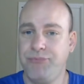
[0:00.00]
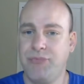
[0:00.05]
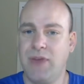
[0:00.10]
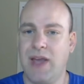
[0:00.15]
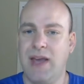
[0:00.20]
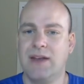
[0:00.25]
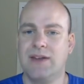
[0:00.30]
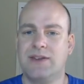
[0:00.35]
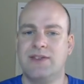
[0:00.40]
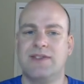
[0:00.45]

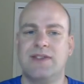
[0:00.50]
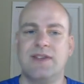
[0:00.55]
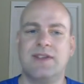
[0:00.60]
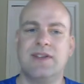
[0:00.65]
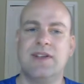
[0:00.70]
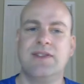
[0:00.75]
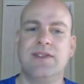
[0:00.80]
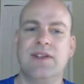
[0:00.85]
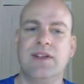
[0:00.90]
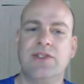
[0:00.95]
as
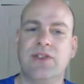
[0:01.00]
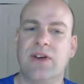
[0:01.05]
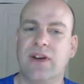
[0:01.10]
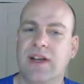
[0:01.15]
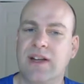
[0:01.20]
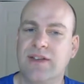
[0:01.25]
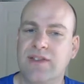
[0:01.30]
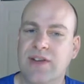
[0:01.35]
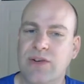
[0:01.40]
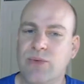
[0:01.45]
statistics are
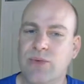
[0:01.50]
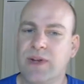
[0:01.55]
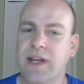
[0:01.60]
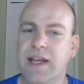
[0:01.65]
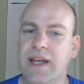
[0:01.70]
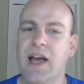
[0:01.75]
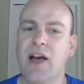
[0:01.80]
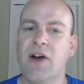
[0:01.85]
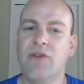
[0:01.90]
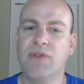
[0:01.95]

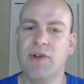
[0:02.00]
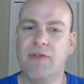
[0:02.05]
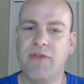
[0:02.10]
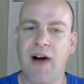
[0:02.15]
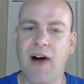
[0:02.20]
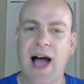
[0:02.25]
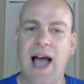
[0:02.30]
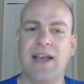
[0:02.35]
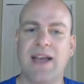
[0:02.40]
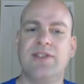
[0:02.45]
continually
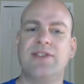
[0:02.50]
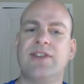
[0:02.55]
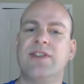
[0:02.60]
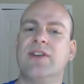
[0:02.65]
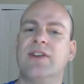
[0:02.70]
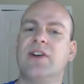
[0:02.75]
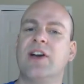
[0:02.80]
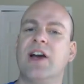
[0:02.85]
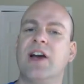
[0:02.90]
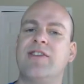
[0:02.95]
revised and
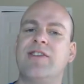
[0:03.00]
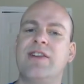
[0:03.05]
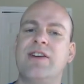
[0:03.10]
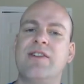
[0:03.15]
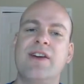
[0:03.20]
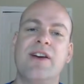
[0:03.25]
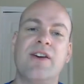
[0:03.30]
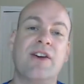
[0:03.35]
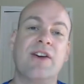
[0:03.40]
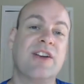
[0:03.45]
their
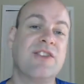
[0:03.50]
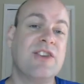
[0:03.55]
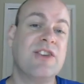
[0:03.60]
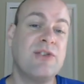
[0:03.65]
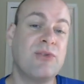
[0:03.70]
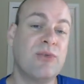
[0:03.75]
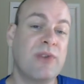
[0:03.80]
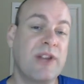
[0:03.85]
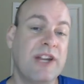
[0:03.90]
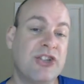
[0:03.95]
criteria are
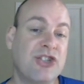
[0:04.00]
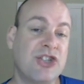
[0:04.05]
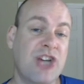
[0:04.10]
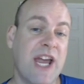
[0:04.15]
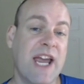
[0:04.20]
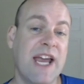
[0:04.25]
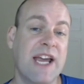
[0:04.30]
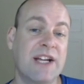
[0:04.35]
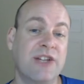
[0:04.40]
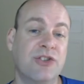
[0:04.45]
continually
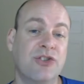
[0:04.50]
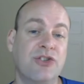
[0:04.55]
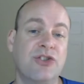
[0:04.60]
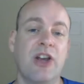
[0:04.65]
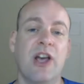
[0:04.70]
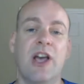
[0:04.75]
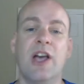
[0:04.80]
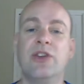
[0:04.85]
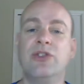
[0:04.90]
changed.